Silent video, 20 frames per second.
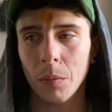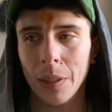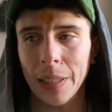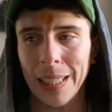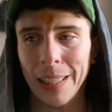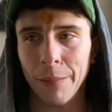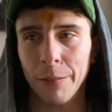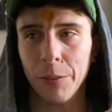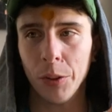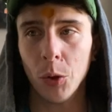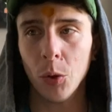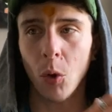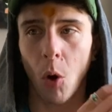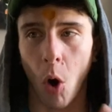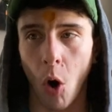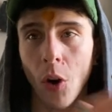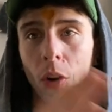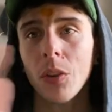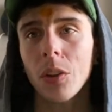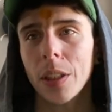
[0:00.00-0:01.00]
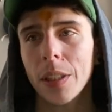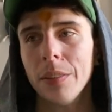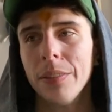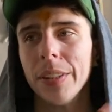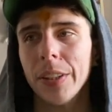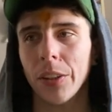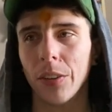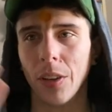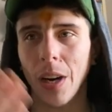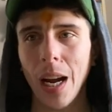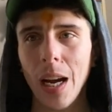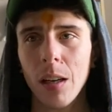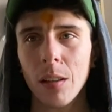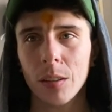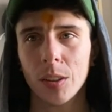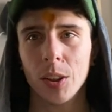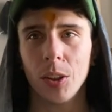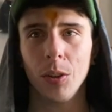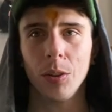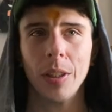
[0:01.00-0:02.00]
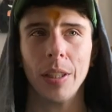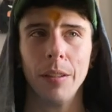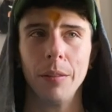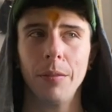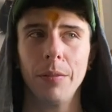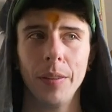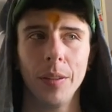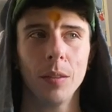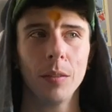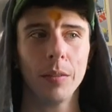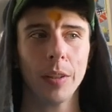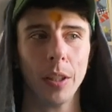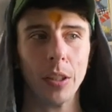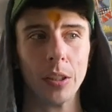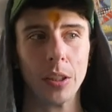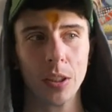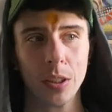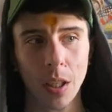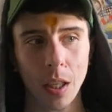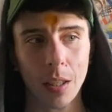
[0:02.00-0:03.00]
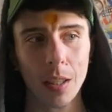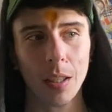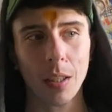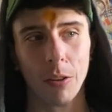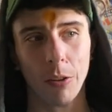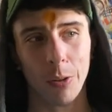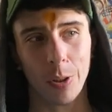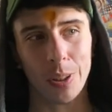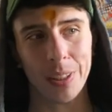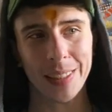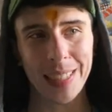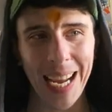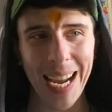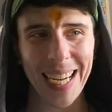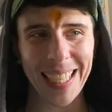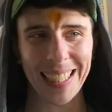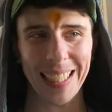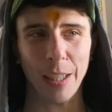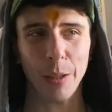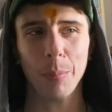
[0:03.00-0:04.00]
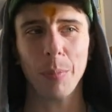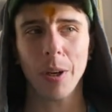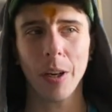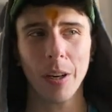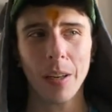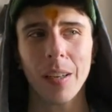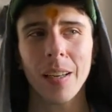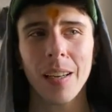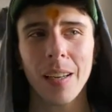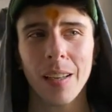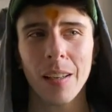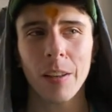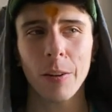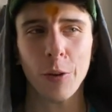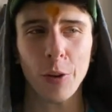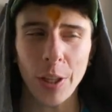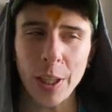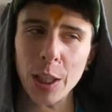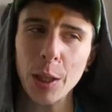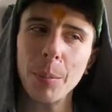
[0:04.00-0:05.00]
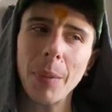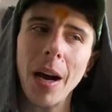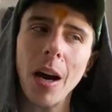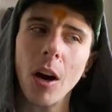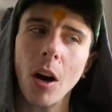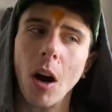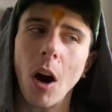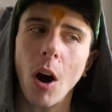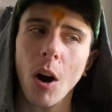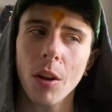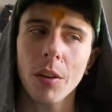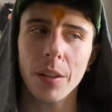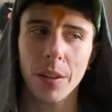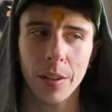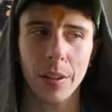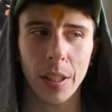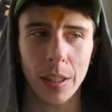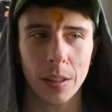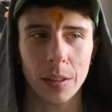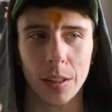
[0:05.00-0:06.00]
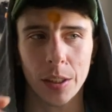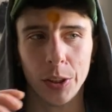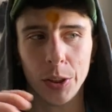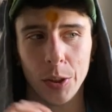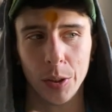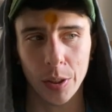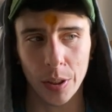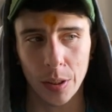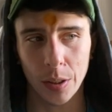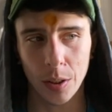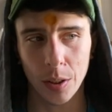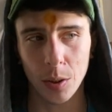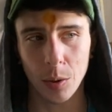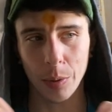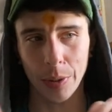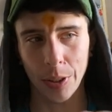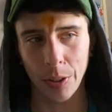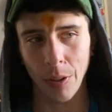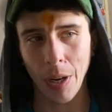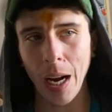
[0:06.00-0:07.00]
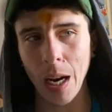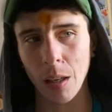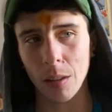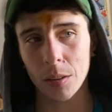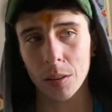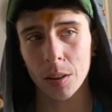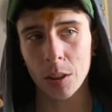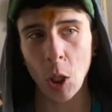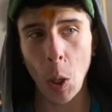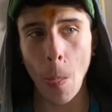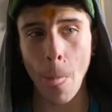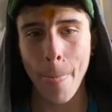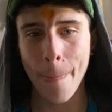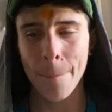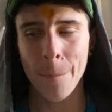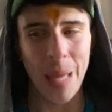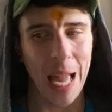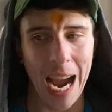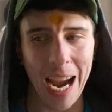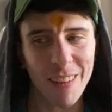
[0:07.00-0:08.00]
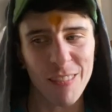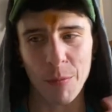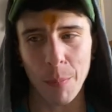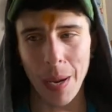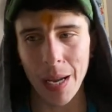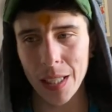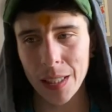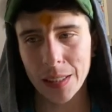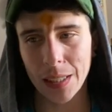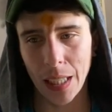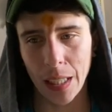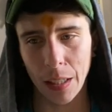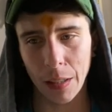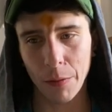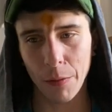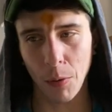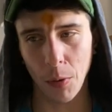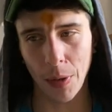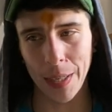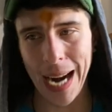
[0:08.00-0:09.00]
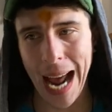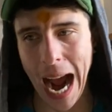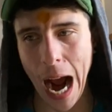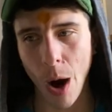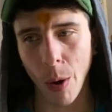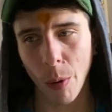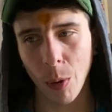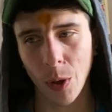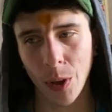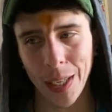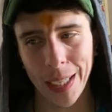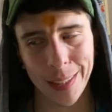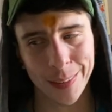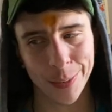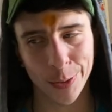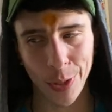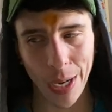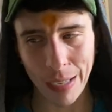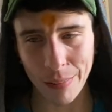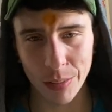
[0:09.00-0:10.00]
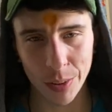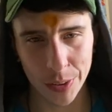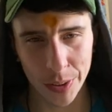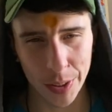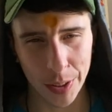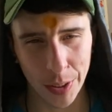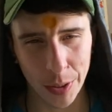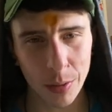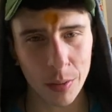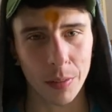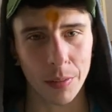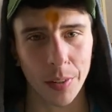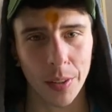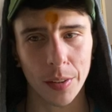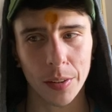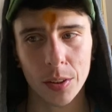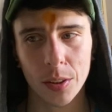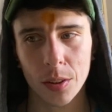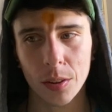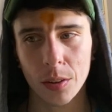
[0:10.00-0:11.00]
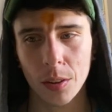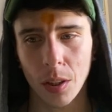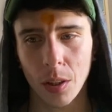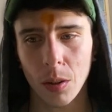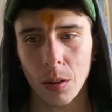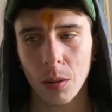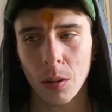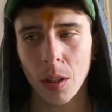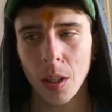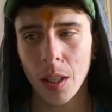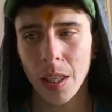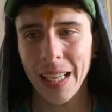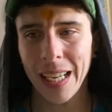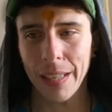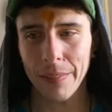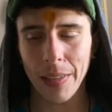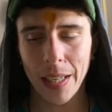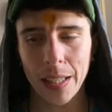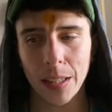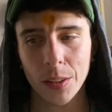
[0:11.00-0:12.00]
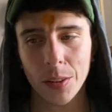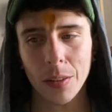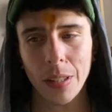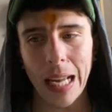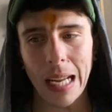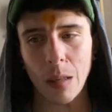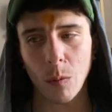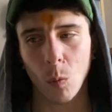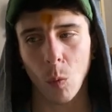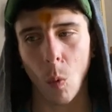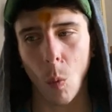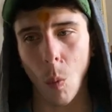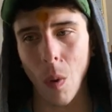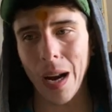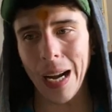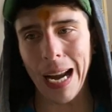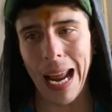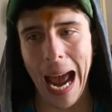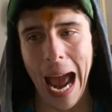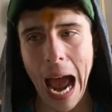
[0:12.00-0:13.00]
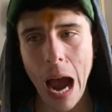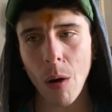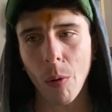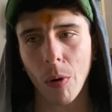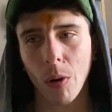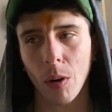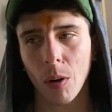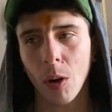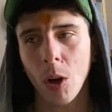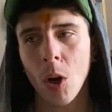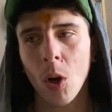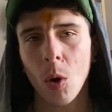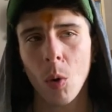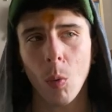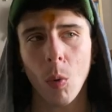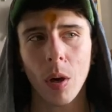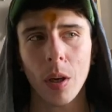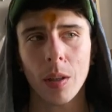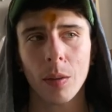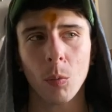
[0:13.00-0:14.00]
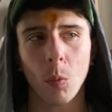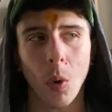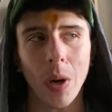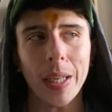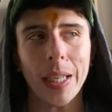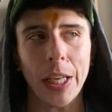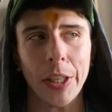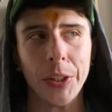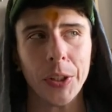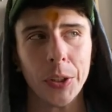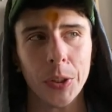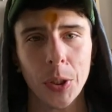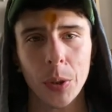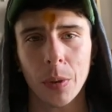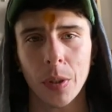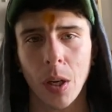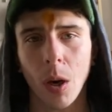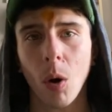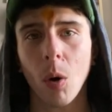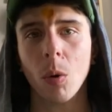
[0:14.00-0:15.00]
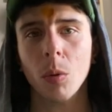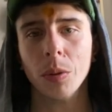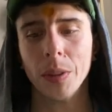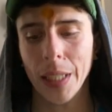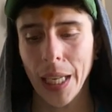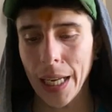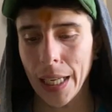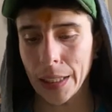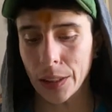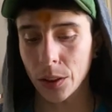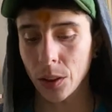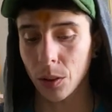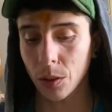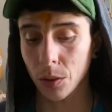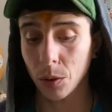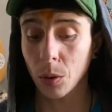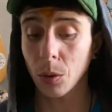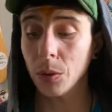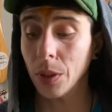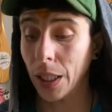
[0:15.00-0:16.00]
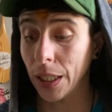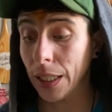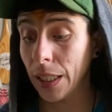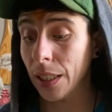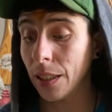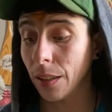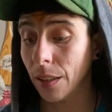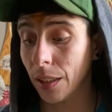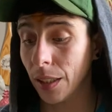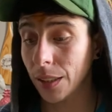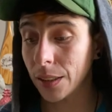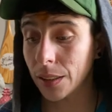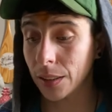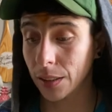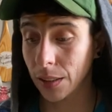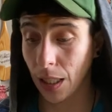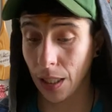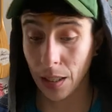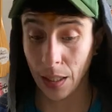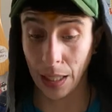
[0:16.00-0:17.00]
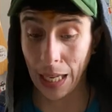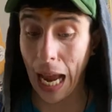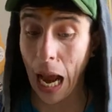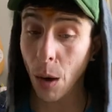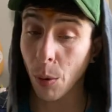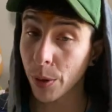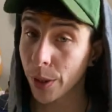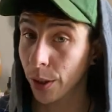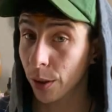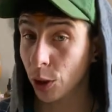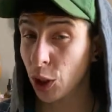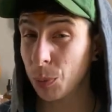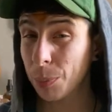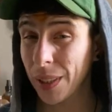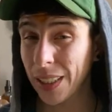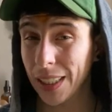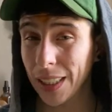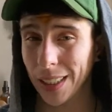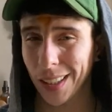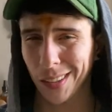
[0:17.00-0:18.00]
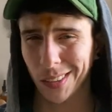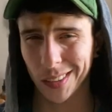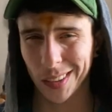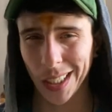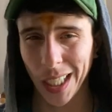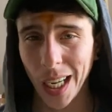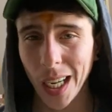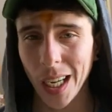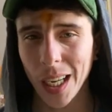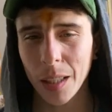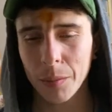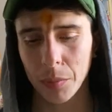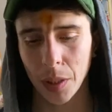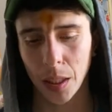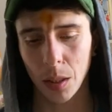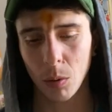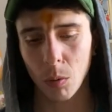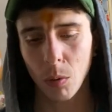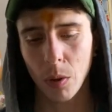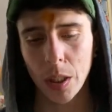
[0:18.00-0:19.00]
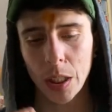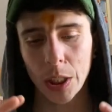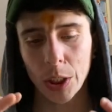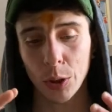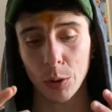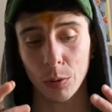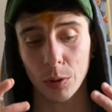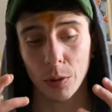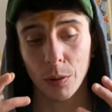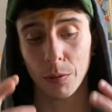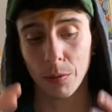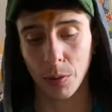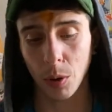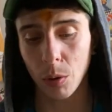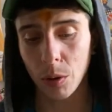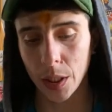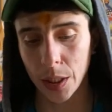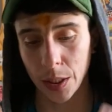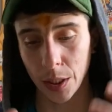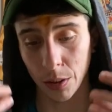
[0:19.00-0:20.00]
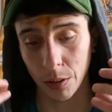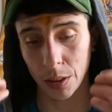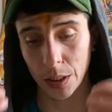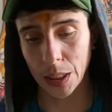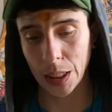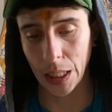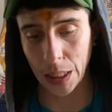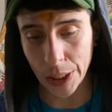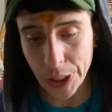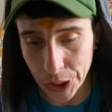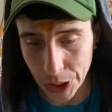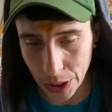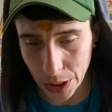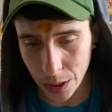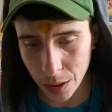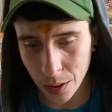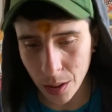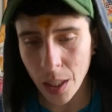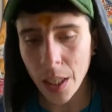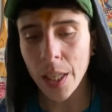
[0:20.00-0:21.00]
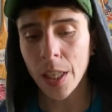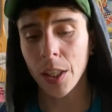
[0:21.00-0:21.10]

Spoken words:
If you aren't leaving your house, you can feel very stuck or stagnant, but think about all the things that you can do in your house. I've meditated for an hour and traveled the universe. So if I can do that in 1 hour, what can you do in a whole day? So again, this is kind of like, how are you spending your time? Like, where are you devoting your attention?